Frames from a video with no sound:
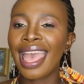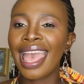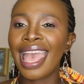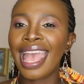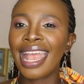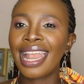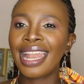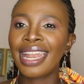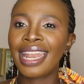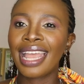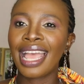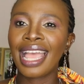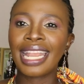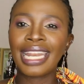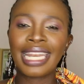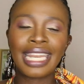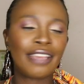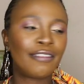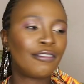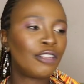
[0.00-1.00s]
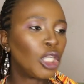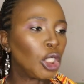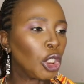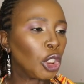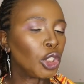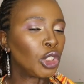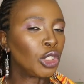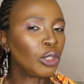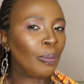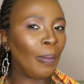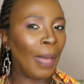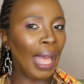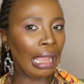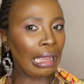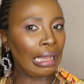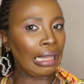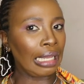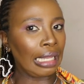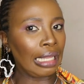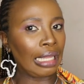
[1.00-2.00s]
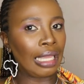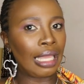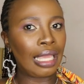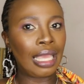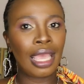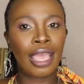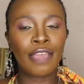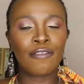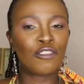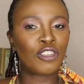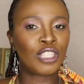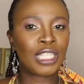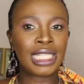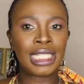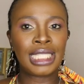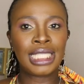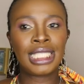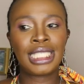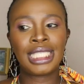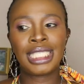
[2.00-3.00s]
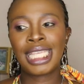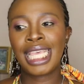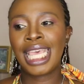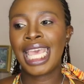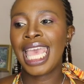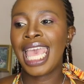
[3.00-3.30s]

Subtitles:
and I never looked back ever since.